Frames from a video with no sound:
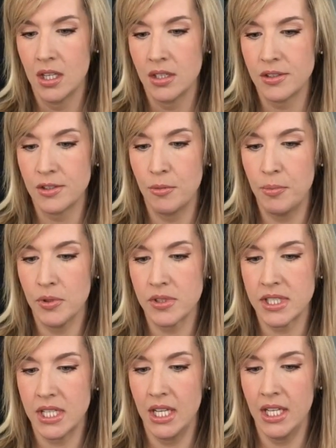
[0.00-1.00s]
Super
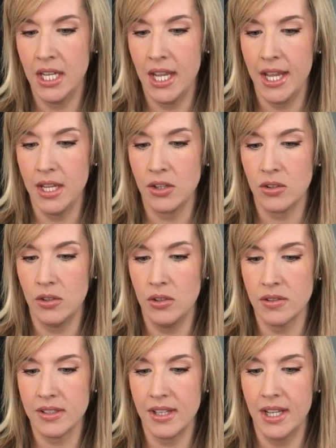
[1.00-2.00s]
skinny
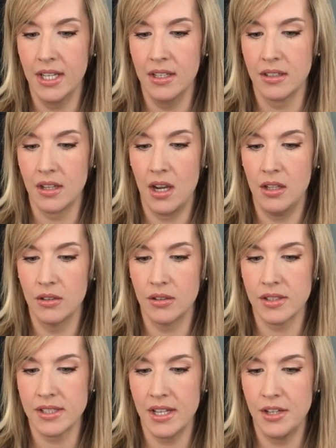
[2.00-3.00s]
ankles in
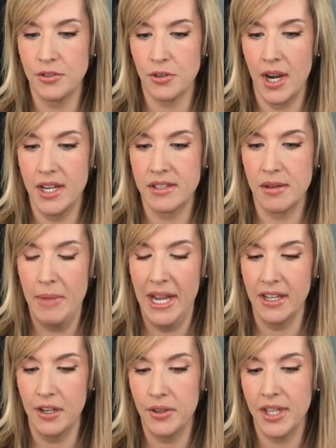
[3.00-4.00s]
color sun-dried
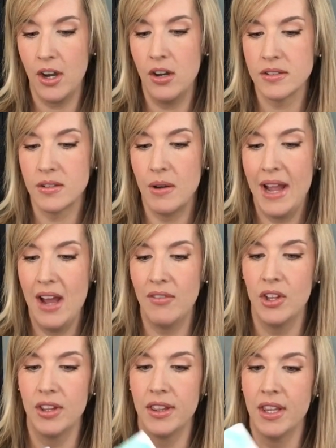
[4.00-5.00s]
tomato. They also have
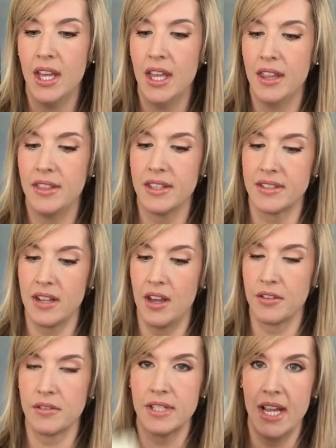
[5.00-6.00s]
on this
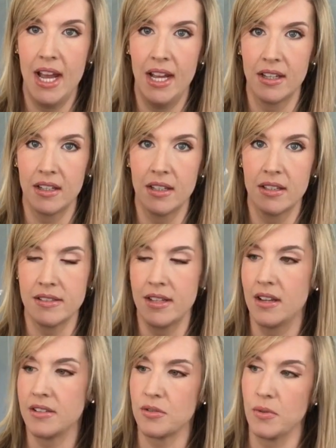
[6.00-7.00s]
other tag a
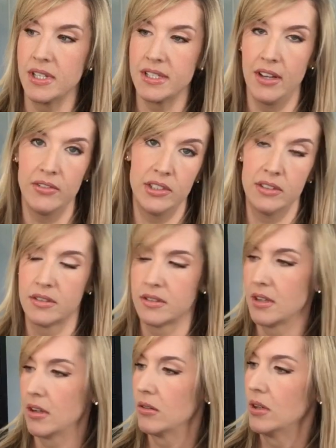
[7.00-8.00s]
size twenty-seven,
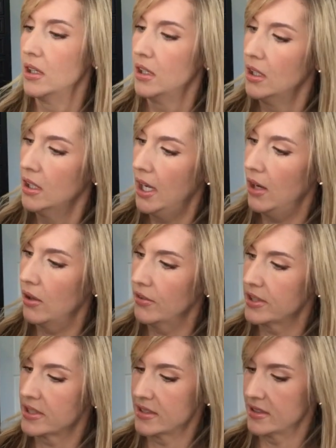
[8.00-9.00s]
so
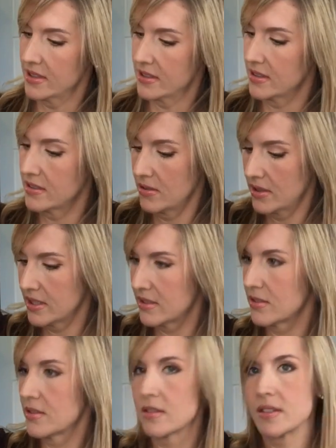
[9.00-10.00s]
however this is listed. So this
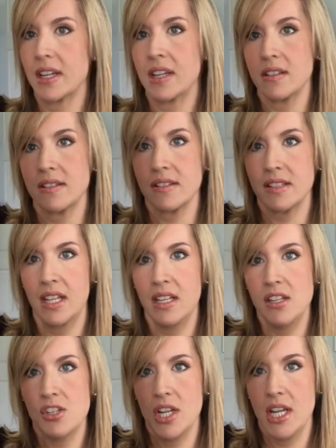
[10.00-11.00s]
just looks like it's a
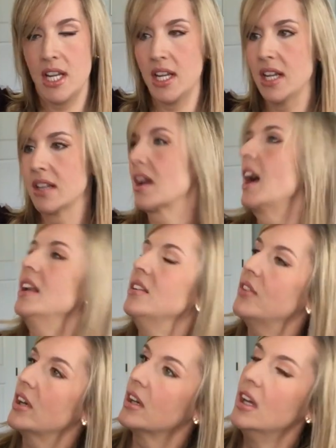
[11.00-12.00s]
skinny jean and kind
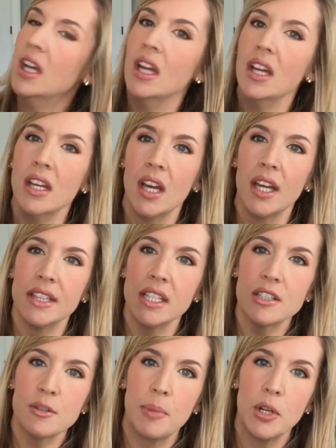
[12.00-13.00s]
of a, I think
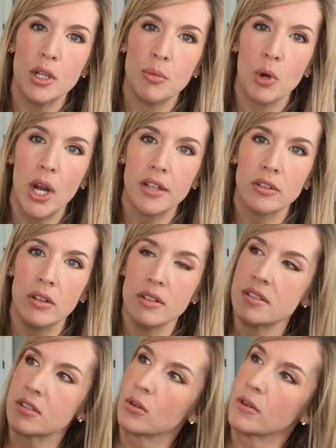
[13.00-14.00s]
it's appearing brighter
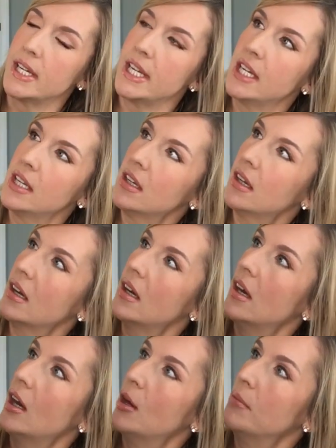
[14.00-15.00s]
on screen.
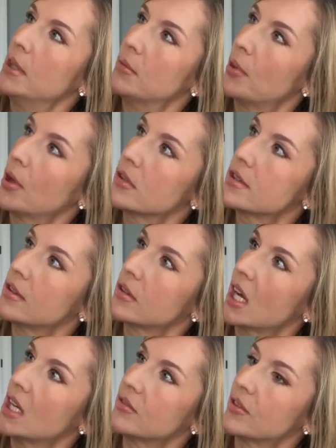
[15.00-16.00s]
Um, in person they're
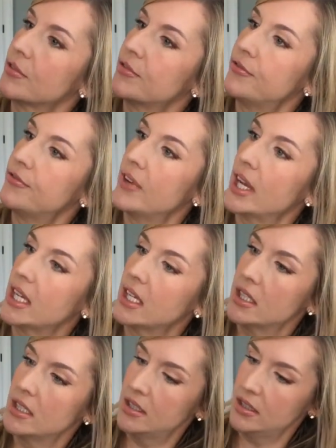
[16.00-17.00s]
kind of a
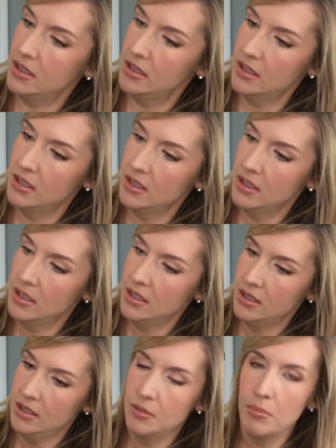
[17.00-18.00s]
faded
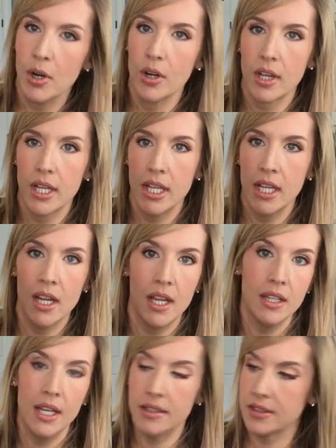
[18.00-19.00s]
burgundy. I
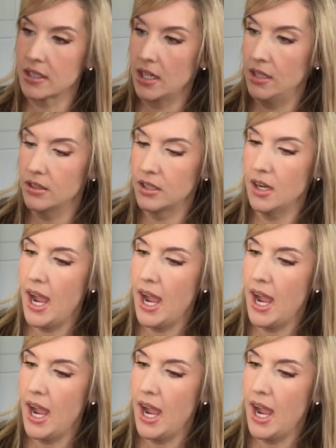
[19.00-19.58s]
like the color.